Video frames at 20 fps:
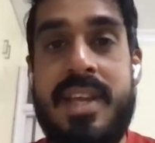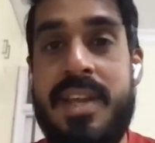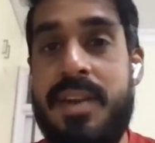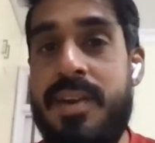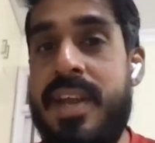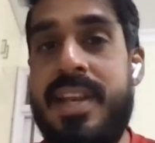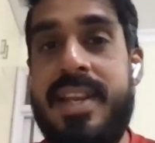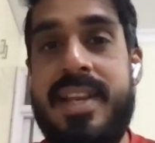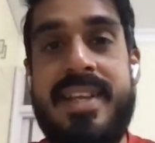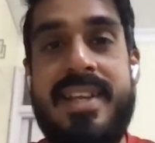
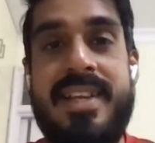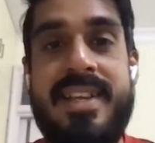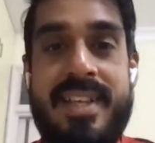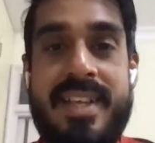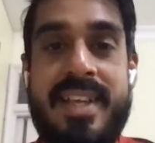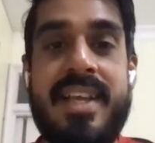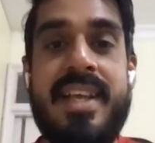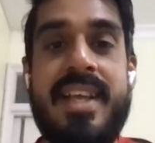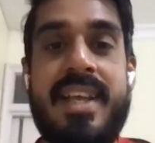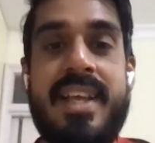right?
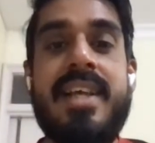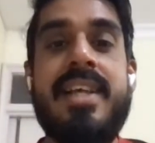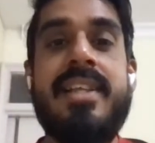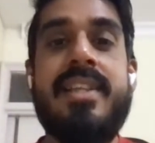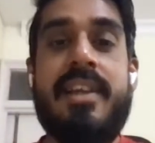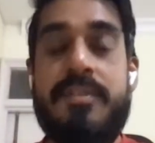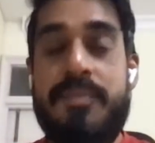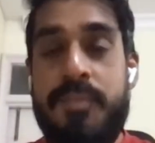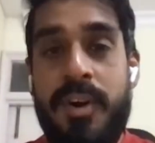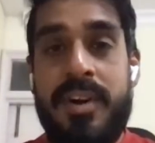
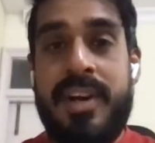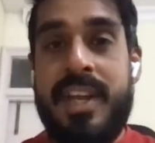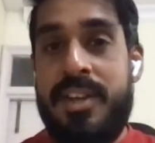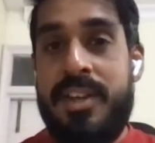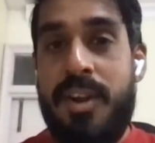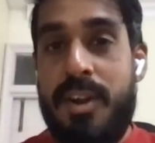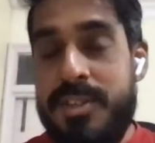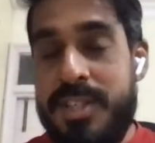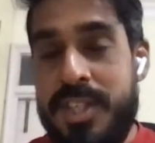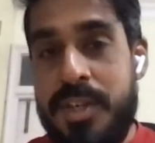That what
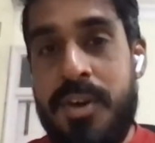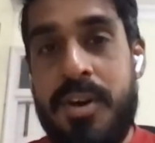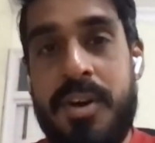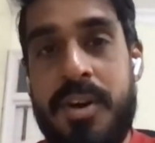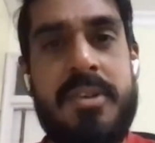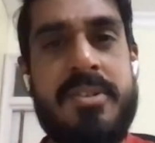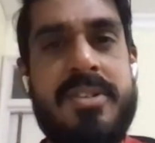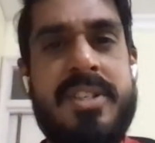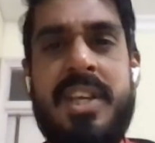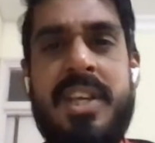technology you are
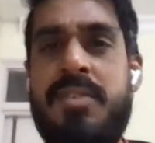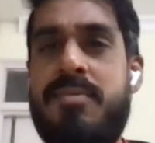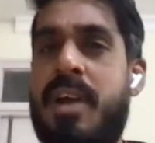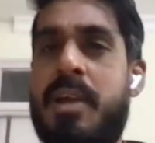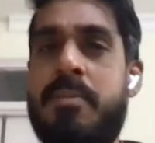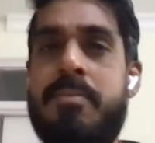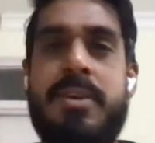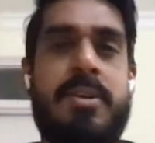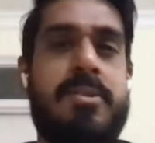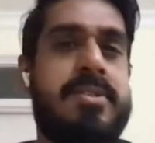using, you
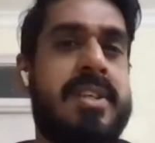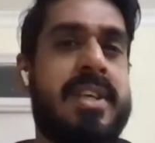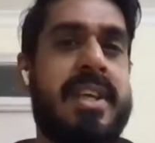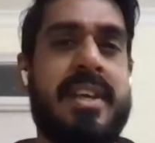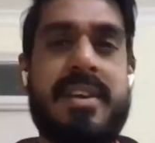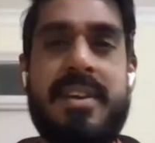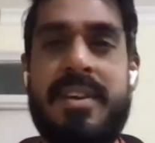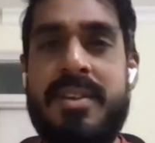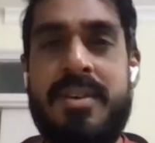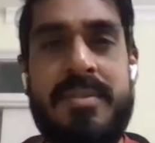might be
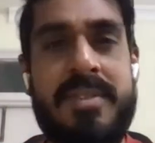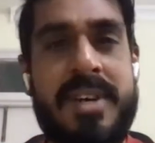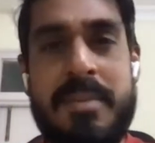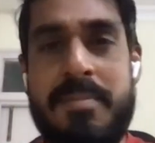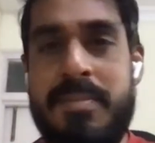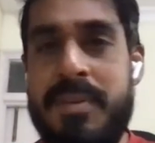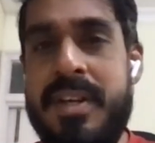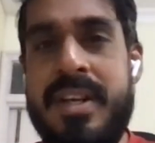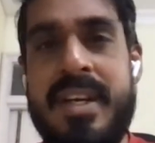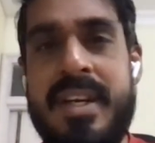using
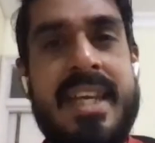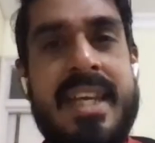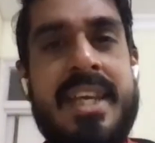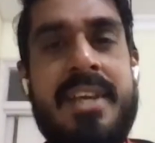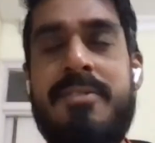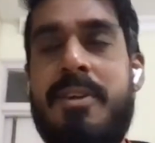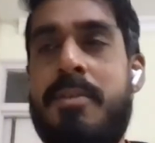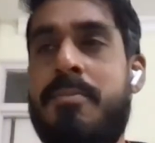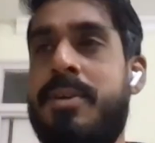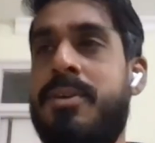deep learning,
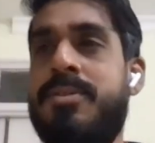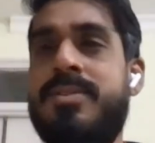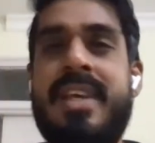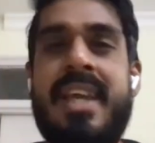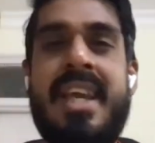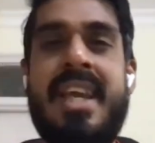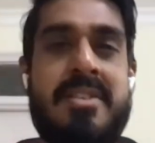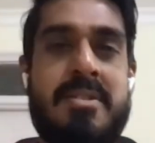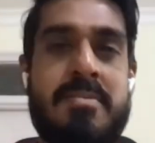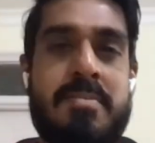you might be using
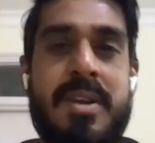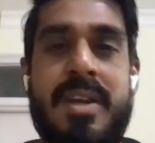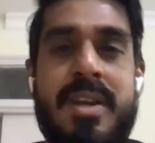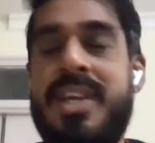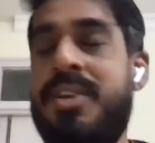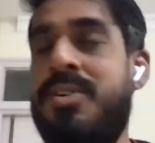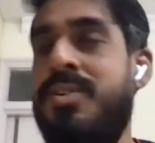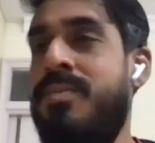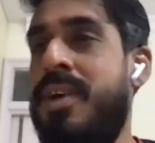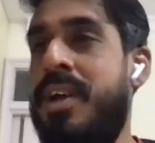in deep
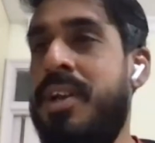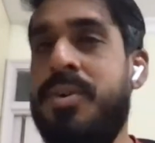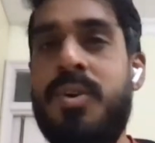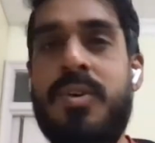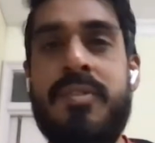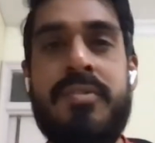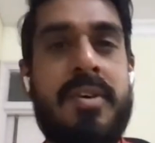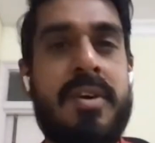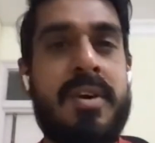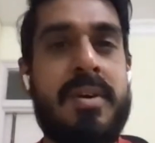learning, you might go
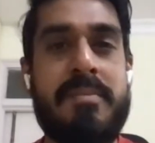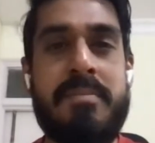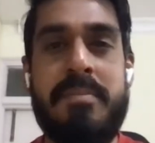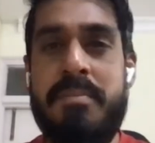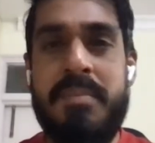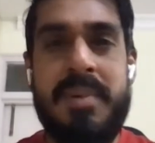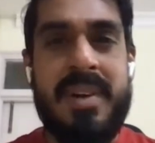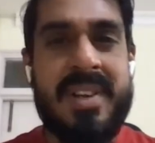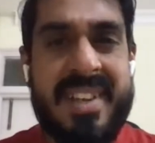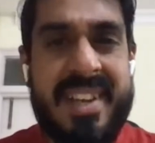for
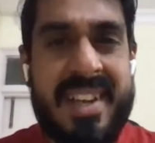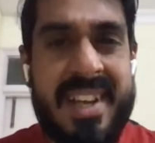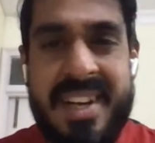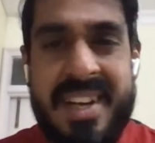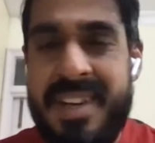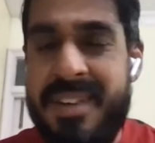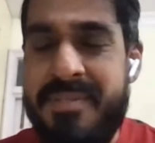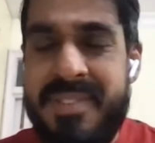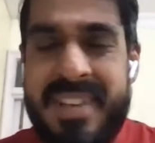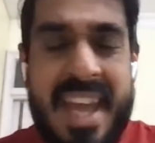
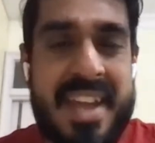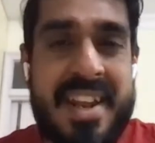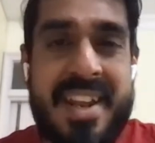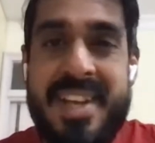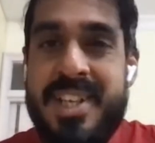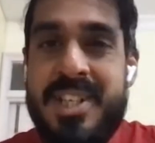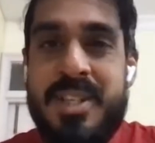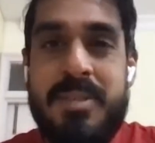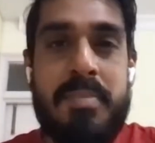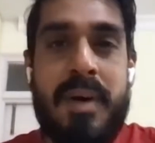
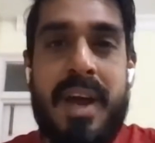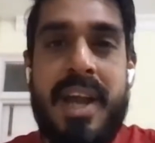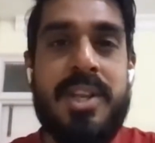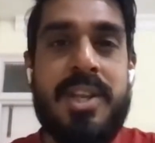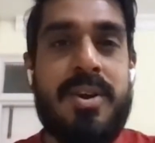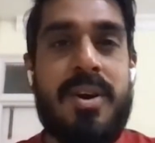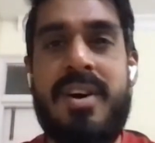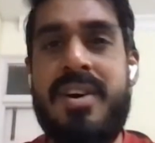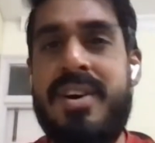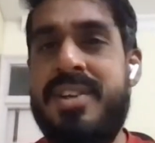Keras,
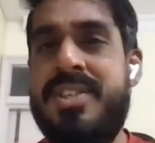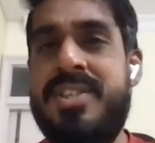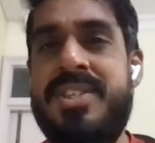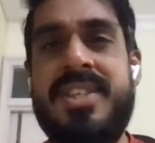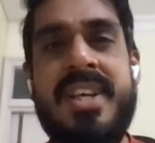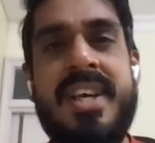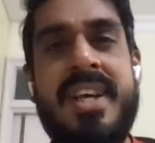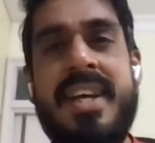PyTorch.